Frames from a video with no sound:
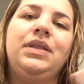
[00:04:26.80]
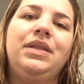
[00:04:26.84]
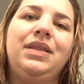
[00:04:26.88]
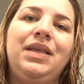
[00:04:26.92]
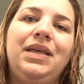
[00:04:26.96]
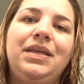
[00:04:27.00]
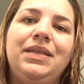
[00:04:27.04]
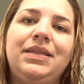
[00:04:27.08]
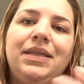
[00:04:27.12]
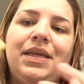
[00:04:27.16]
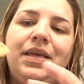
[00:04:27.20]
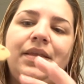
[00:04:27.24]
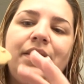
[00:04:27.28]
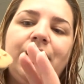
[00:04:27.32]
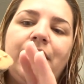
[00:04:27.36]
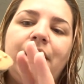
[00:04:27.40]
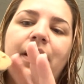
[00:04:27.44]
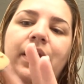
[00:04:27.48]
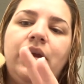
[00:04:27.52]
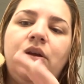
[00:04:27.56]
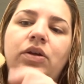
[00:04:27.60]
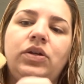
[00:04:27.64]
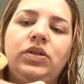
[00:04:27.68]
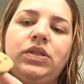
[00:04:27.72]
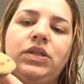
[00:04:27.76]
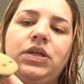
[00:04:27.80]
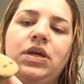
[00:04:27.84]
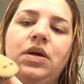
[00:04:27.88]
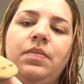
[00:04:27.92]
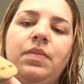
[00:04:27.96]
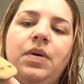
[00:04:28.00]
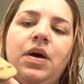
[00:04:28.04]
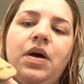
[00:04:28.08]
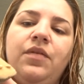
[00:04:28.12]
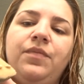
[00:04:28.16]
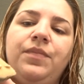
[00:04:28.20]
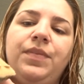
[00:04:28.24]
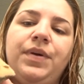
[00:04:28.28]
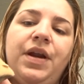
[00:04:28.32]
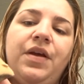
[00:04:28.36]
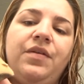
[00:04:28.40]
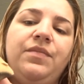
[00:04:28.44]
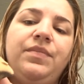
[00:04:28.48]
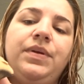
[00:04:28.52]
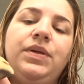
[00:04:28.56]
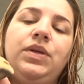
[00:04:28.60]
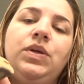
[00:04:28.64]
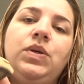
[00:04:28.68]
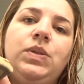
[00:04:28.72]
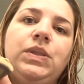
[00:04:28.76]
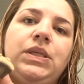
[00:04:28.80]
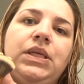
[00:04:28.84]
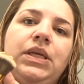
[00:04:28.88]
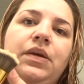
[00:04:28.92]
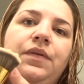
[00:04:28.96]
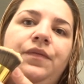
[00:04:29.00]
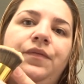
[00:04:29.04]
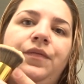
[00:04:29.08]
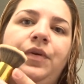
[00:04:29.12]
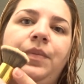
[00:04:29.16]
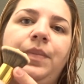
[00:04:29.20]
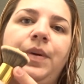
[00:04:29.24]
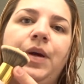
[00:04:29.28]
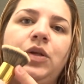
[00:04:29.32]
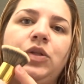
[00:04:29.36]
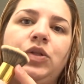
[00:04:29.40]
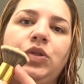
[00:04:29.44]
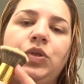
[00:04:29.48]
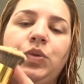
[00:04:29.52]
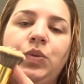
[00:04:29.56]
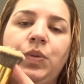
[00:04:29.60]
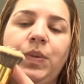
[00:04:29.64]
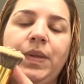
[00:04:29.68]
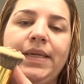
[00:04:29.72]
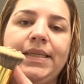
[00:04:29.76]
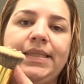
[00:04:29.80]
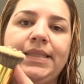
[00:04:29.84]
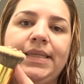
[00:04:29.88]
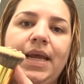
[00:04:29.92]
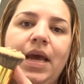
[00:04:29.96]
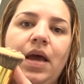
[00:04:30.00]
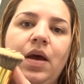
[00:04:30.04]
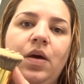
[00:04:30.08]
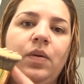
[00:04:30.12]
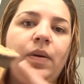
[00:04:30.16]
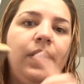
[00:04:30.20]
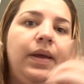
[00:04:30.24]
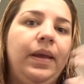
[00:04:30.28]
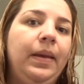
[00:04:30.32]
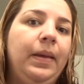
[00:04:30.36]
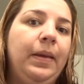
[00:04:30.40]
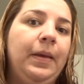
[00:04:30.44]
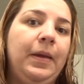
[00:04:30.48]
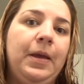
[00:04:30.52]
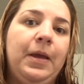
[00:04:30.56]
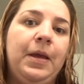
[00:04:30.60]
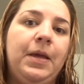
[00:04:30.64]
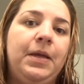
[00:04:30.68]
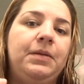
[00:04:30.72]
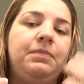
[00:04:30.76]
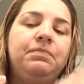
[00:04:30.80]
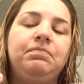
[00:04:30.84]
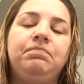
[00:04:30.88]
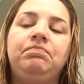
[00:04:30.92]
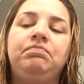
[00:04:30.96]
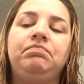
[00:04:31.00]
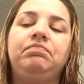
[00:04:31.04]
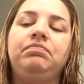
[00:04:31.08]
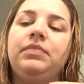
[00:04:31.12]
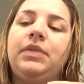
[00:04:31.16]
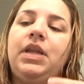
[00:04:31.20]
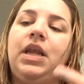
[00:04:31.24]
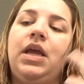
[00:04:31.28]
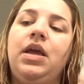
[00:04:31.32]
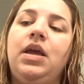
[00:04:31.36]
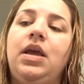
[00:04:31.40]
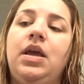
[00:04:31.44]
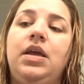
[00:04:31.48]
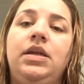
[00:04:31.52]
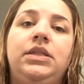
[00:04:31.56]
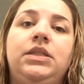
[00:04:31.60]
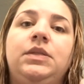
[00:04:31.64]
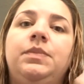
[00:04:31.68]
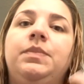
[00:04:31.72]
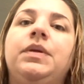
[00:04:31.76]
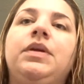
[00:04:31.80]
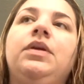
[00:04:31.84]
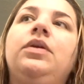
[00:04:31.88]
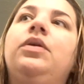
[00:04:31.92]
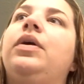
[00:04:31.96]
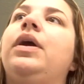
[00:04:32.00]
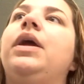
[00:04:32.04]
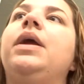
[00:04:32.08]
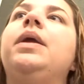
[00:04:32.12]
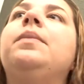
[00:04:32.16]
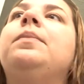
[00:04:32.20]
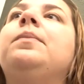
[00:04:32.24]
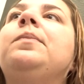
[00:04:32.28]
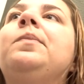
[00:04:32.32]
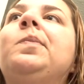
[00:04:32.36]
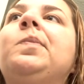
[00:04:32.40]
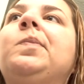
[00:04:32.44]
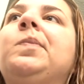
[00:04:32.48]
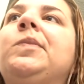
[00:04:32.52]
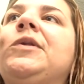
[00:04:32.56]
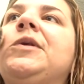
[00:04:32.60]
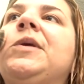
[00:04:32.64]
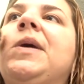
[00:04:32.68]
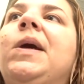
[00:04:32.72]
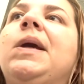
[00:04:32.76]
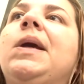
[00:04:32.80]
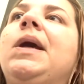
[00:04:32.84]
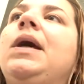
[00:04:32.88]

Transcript: they say the hairs come off, but I've been using it for about 2 weeks now and it's been great. So I